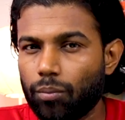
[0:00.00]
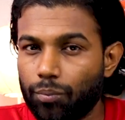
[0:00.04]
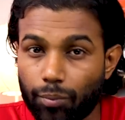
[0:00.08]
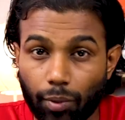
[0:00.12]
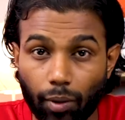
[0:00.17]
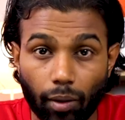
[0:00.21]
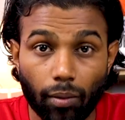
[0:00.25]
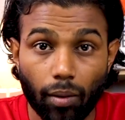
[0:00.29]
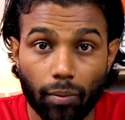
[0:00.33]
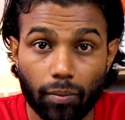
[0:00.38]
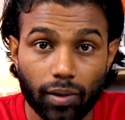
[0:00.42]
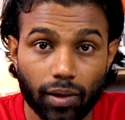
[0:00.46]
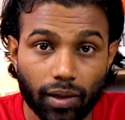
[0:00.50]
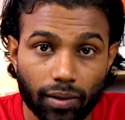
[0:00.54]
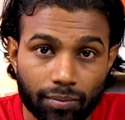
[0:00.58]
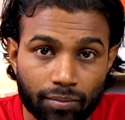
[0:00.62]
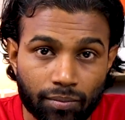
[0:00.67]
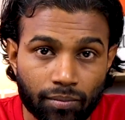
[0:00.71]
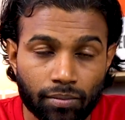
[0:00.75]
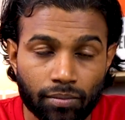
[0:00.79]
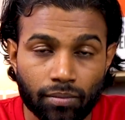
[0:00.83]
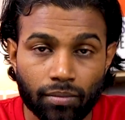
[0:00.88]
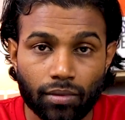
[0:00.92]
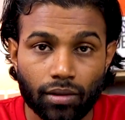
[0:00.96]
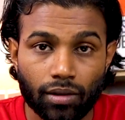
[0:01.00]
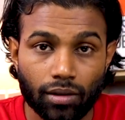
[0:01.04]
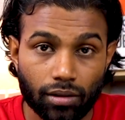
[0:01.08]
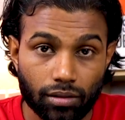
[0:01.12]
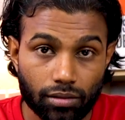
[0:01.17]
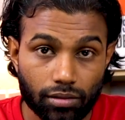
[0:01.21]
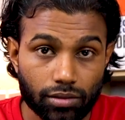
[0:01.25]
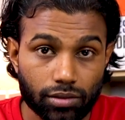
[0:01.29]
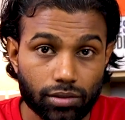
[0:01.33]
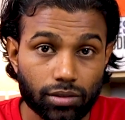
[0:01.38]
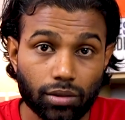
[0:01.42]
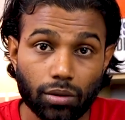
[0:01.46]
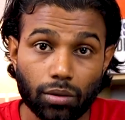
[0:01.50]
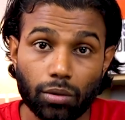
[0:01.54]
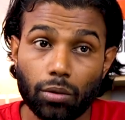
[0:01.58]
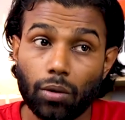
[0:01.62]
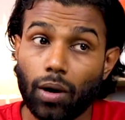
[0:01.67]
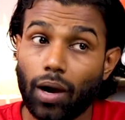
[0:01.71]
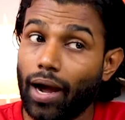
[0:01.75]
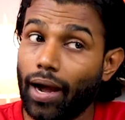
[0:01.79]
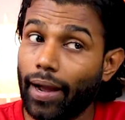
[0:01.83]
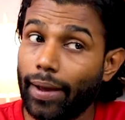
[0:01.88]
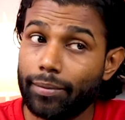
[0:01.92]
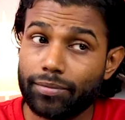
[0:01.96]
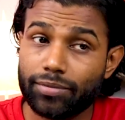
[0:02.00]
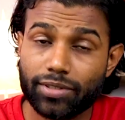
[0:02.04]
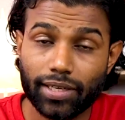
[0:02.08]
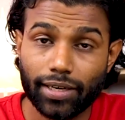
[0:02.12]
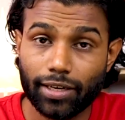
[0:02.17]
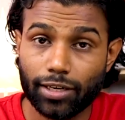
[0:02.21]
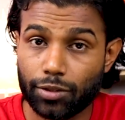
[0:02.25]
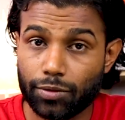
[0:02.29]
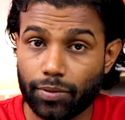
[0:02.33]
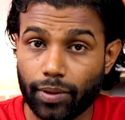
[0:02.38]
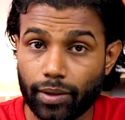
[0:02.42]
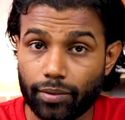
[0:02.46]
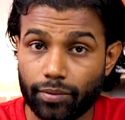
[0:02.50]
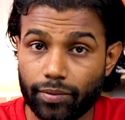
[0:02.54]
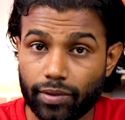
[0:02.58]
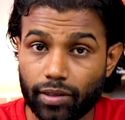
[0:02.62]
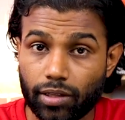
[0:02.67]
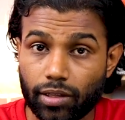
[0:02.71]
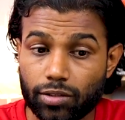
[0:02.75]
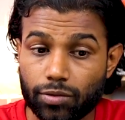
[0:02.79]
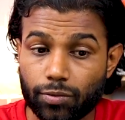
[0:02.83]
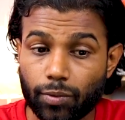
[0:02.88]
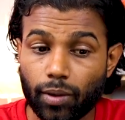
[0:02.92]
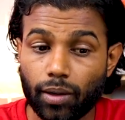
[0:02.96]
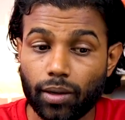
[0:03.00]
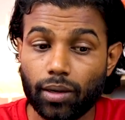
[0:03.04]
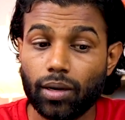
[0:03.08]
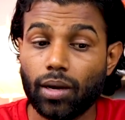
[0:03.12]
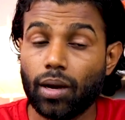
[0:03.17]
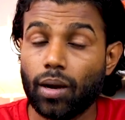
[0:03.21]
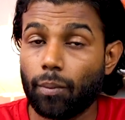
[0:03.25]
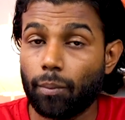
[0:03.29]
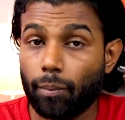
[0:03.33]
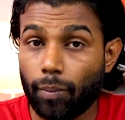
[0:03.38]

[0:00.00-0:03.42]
Probably. So I am satisfied with this one,